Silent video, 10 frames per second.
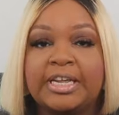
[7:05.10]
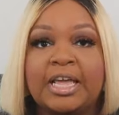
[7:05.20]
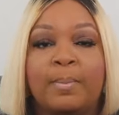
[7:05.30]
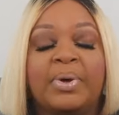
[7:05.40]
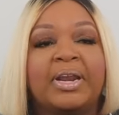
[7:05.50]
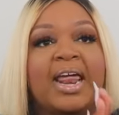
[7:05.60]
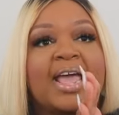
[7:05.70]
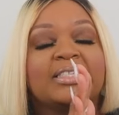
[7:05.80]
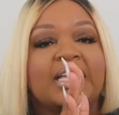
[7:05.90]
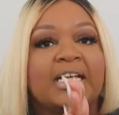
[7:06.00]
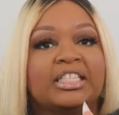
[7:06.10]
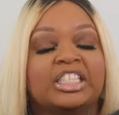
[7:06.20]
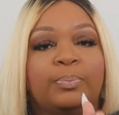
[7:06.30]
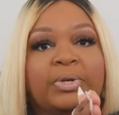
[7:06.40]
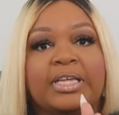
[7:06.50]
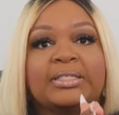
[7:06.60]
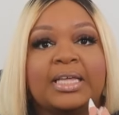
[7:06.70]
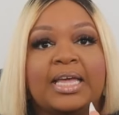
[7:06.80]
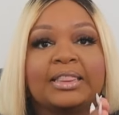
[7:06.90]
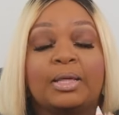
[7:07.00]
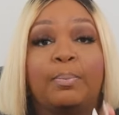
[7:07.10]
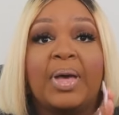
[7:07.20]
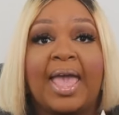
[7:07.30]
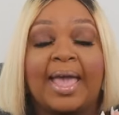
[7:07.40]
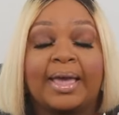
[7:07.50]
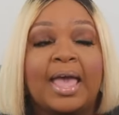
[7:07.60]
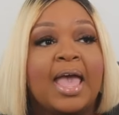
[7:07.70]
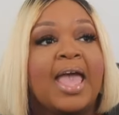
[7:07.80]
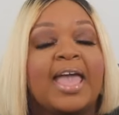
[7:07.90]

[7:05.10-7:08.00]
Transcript: in it, but it has a split at the back.